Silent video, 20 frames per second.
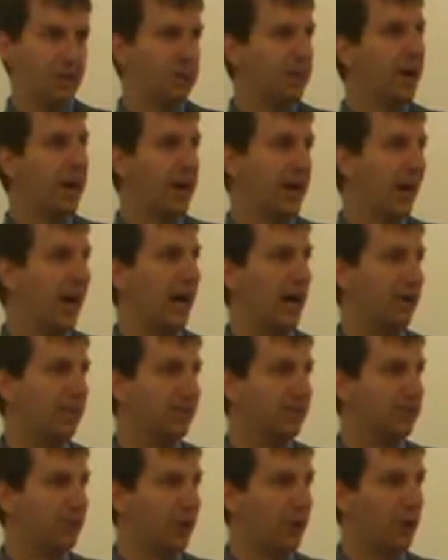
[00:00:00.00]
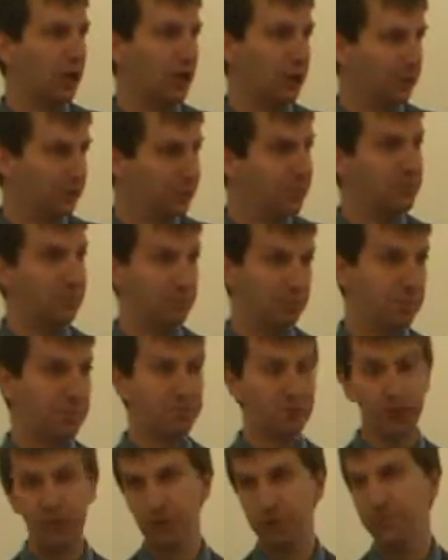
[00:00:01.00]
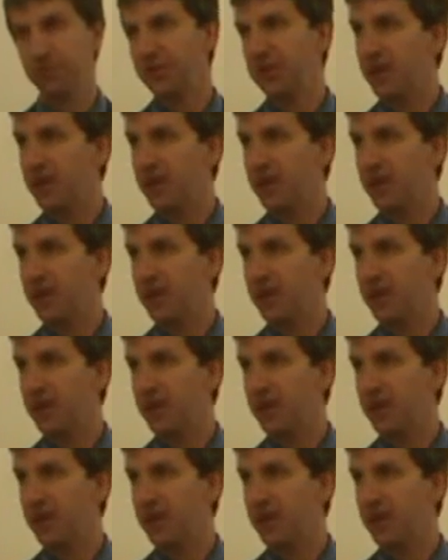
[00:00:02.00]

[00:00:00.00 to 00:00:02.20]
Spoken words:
you might have to do.